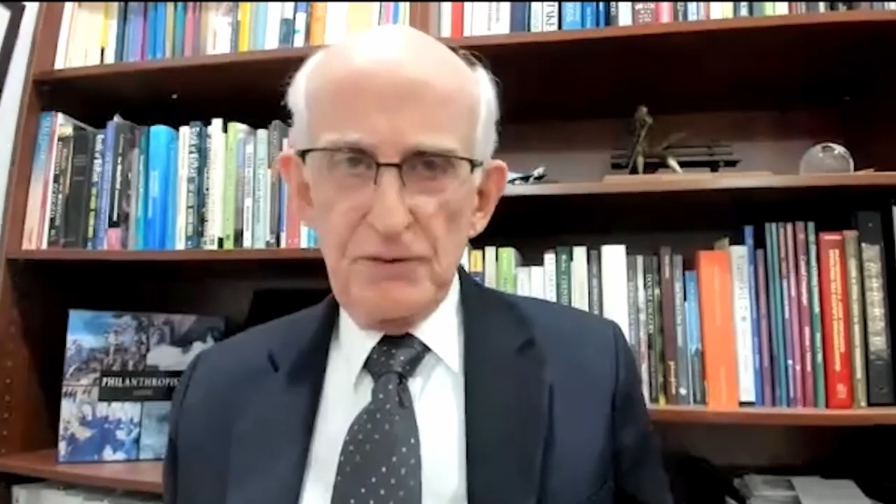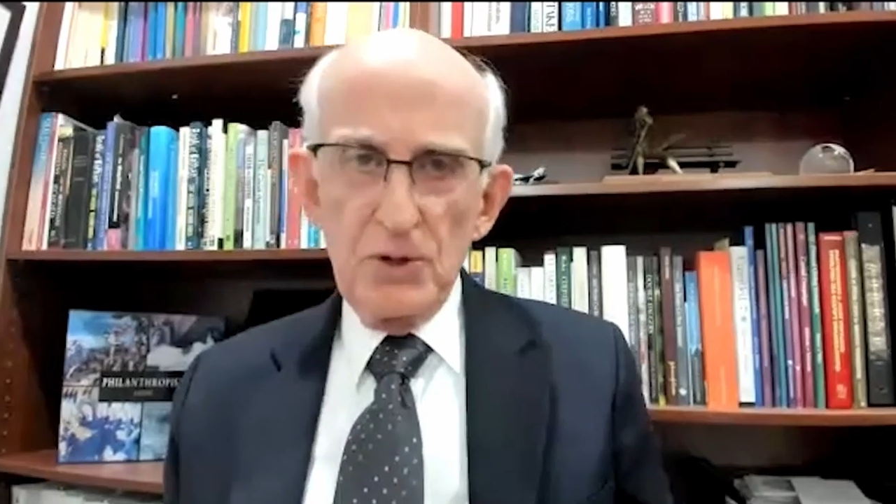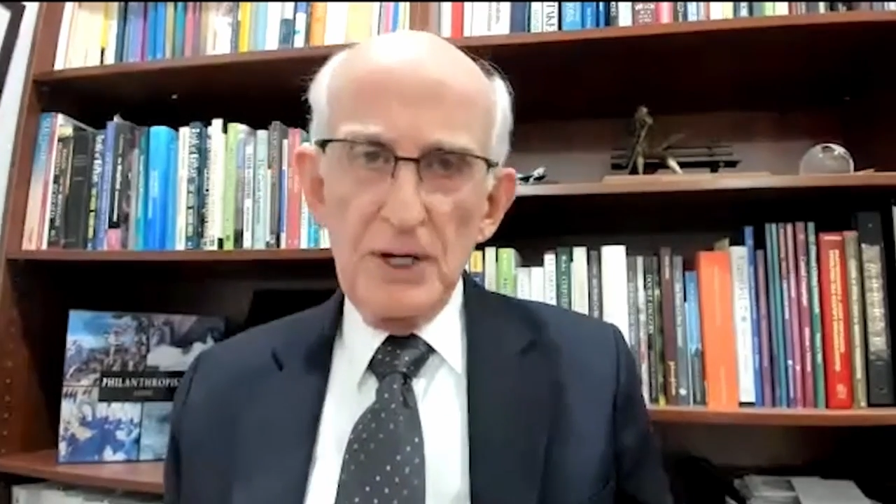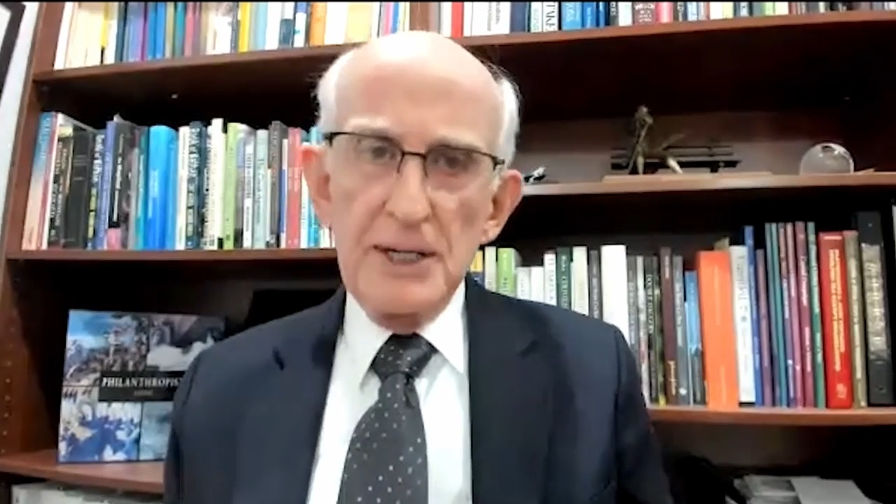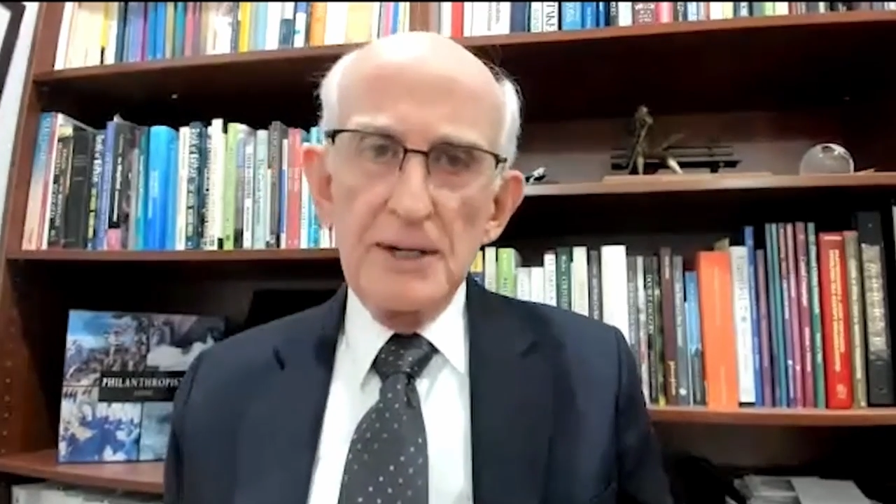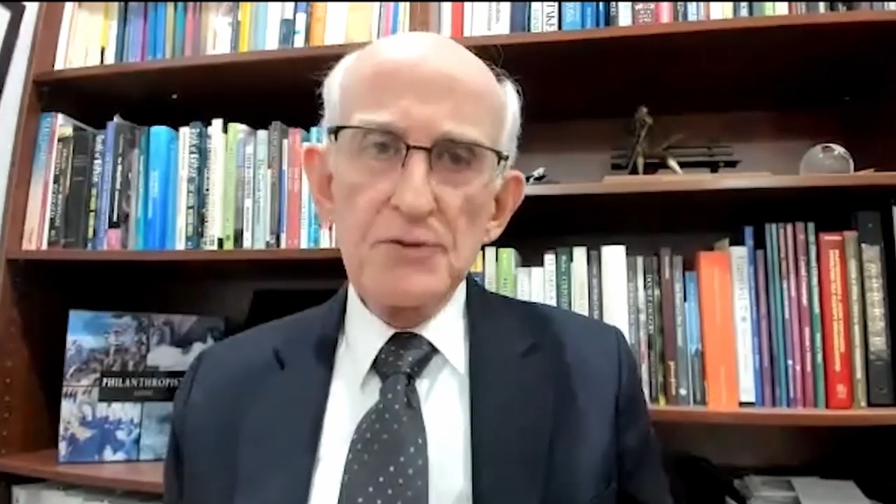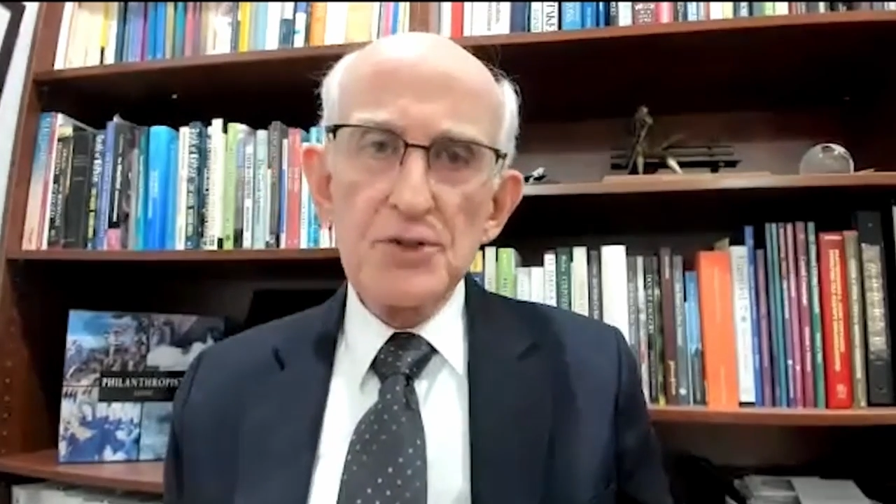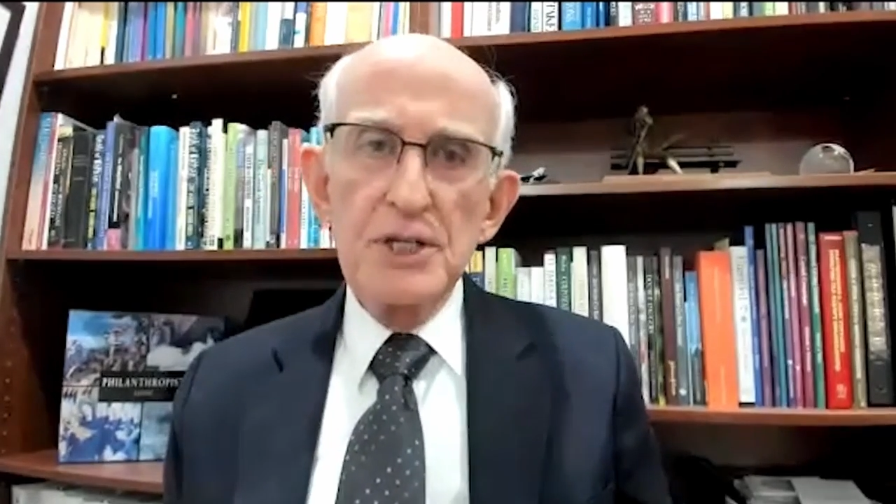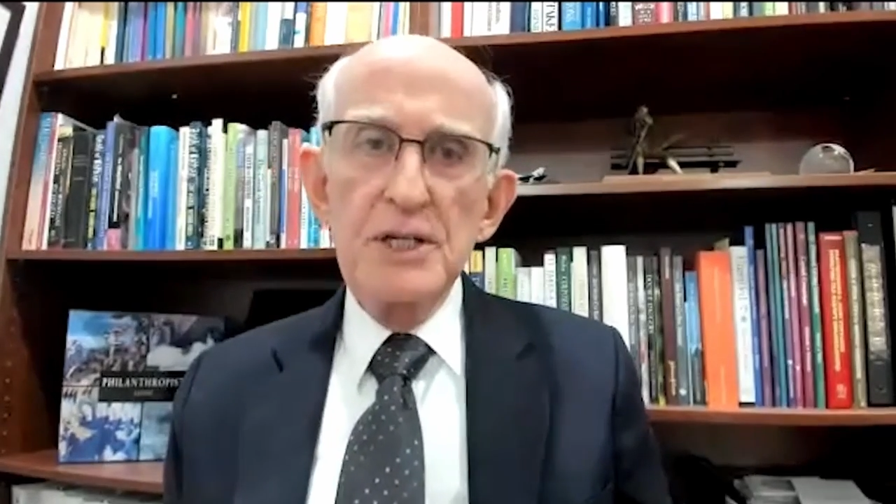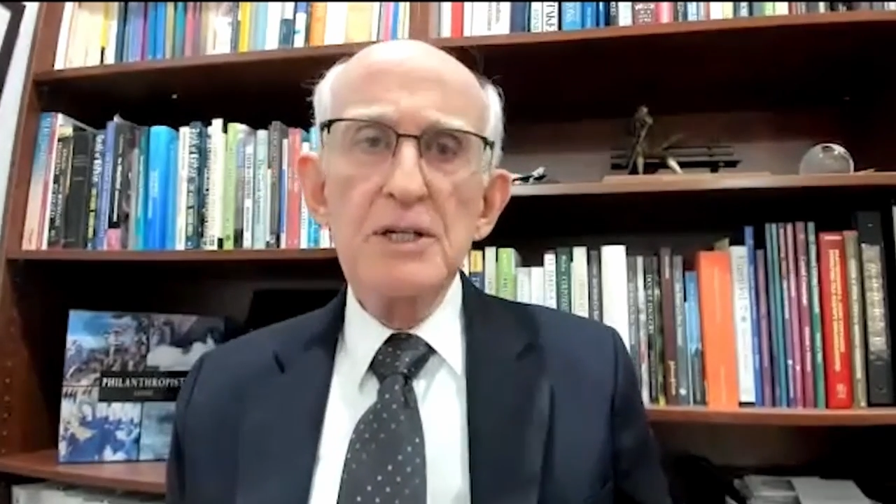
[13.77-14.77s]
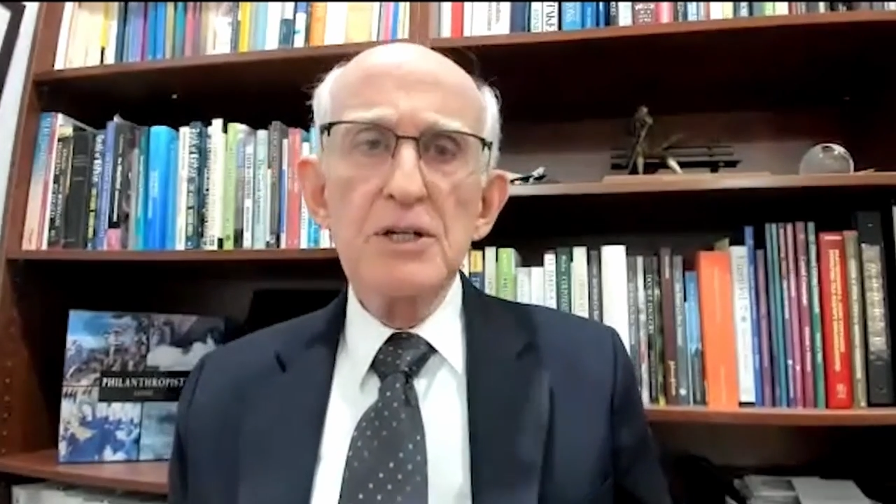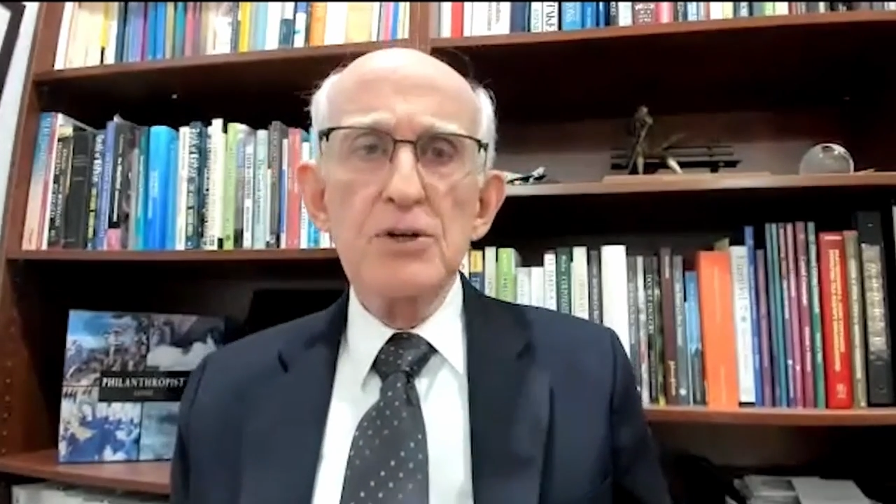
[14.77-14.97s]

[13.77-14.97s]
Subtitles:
for NFC,